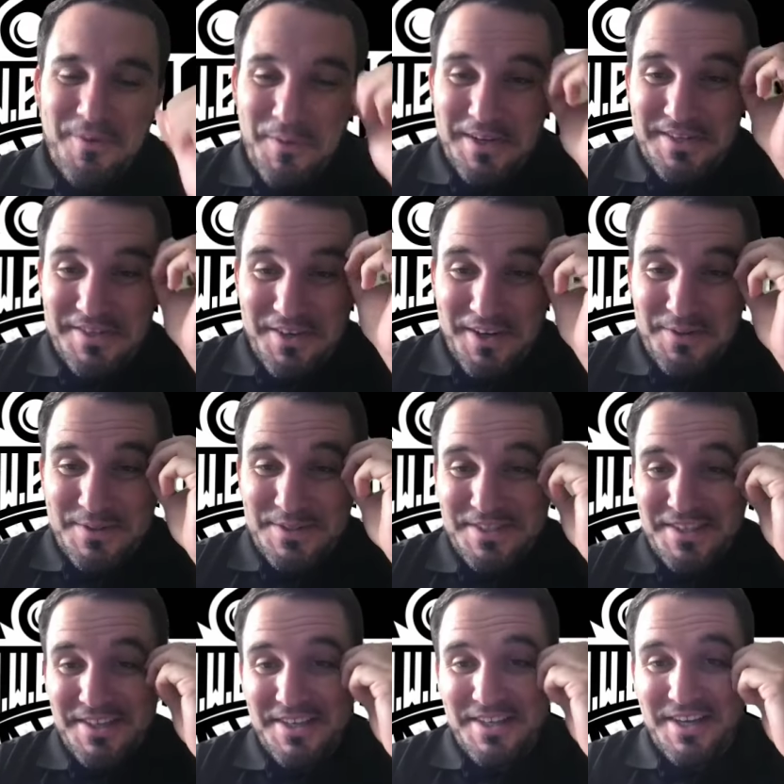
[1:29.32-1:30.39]
Wings are always a
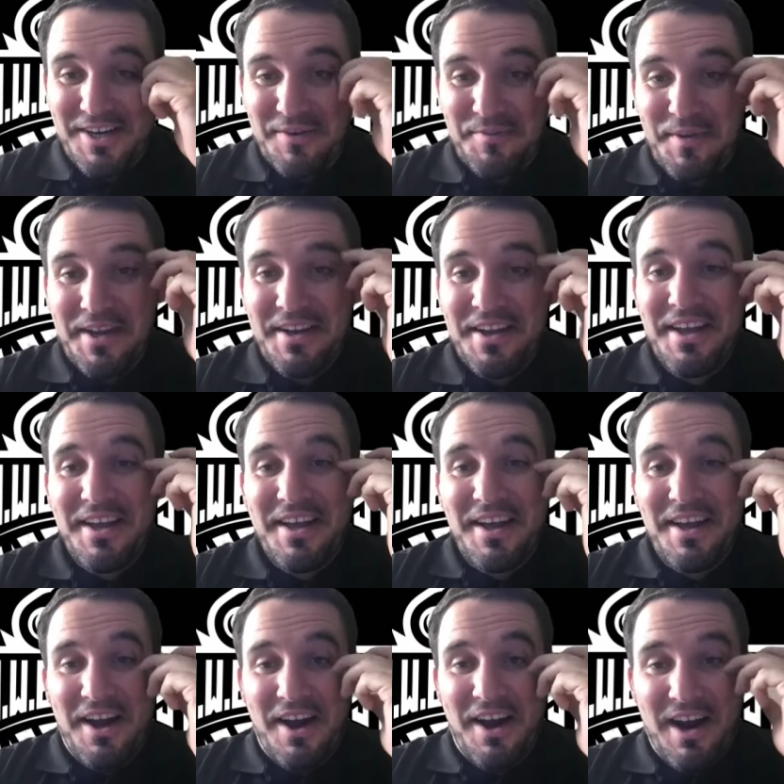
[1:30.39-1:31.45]
good call, man.
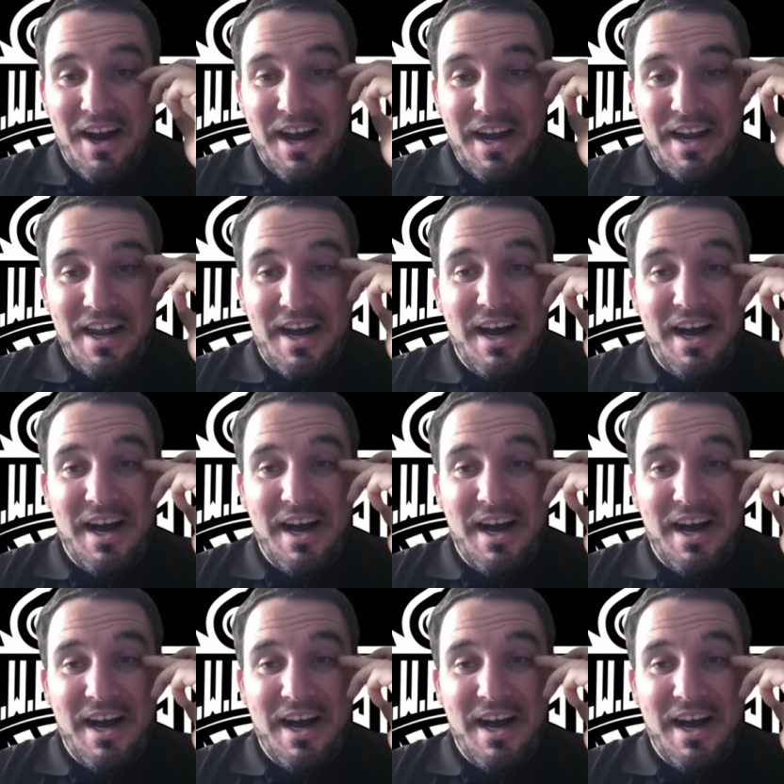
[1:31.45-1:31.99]
All right.